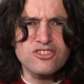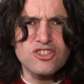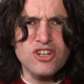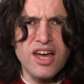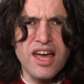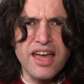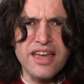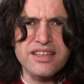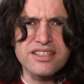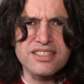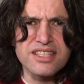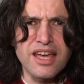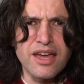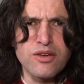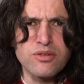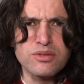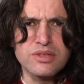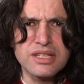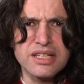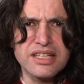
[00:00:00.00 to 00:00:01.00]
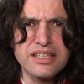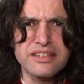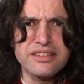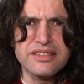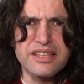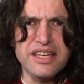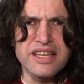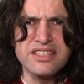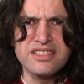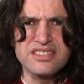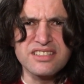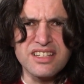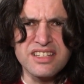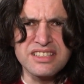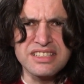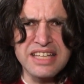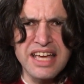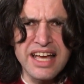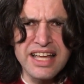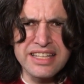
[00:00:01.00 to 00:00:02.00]
try a sound that isn't in
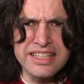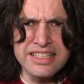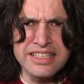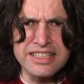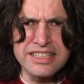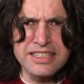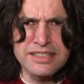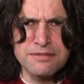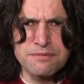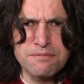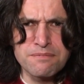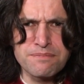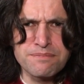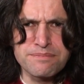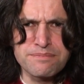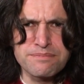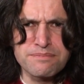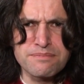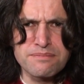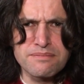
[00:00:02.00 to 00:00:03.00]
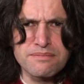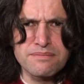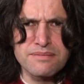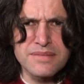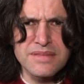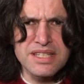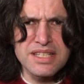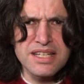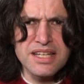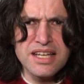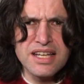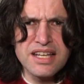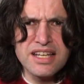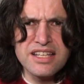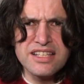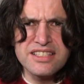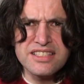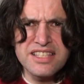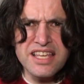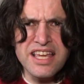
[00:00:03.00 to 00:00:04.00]
Gaelic.
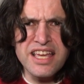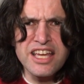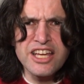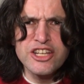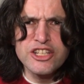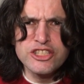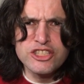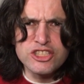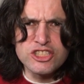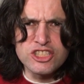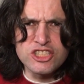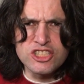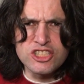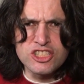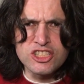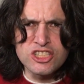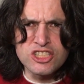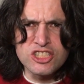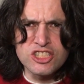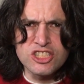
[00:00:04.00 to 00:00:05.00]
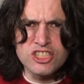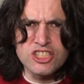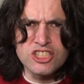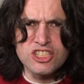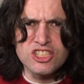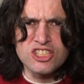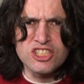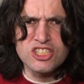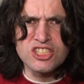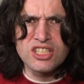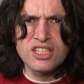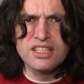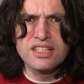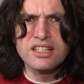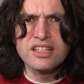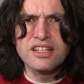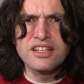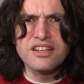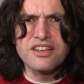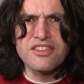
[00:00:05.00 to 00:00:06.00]
Say S,
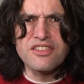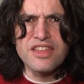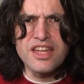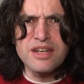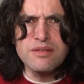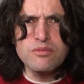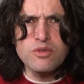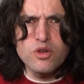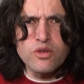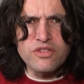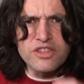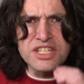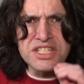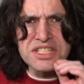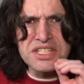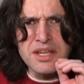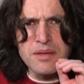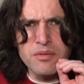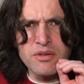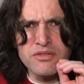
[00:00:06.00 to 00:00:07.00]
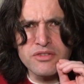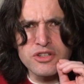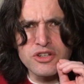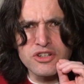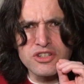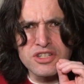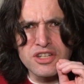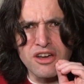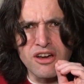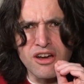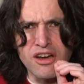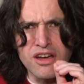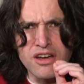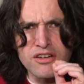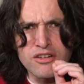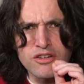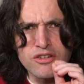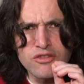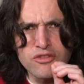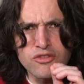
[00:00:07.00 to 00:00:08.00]
then move the tip of your tongue
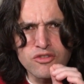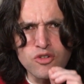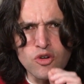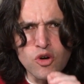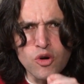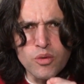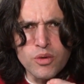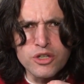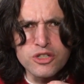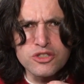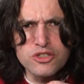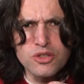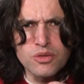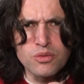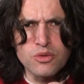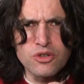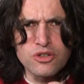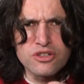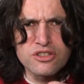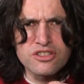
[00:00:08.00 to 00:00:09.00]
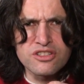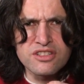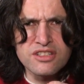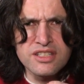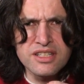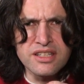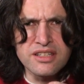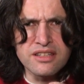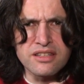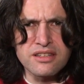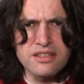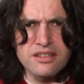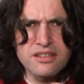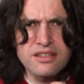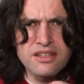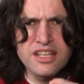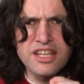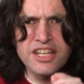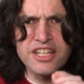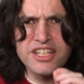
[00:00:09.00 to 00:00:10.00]
forward towards the teeth.
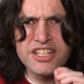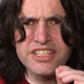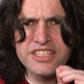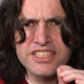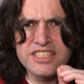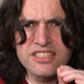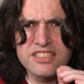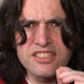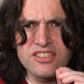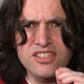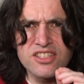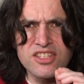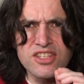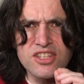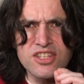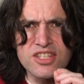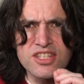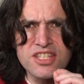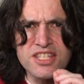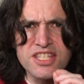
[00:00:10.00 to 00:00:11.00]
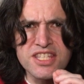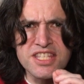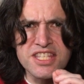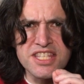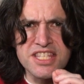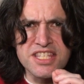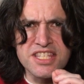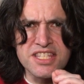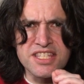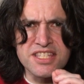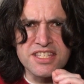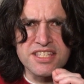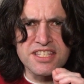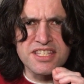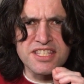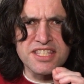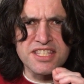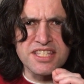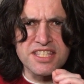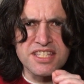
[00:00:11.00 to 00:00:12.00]

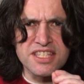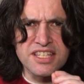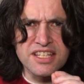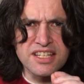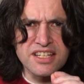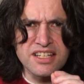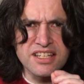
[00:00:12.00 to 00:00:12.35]
S.